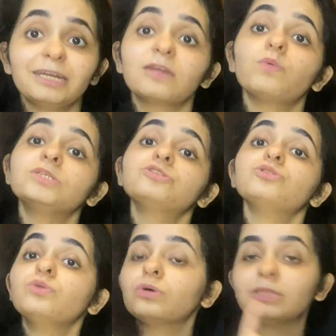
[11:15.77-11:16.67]
And once you
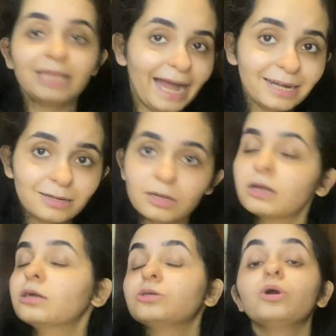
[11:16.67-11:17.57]
know that,
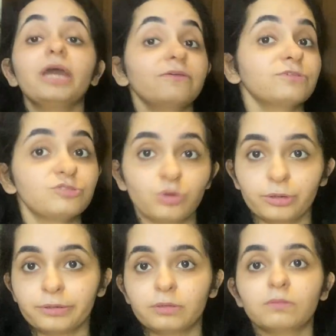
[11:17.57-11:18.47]
your life is
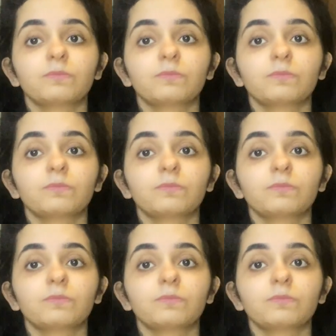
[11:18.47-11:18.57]
sorted,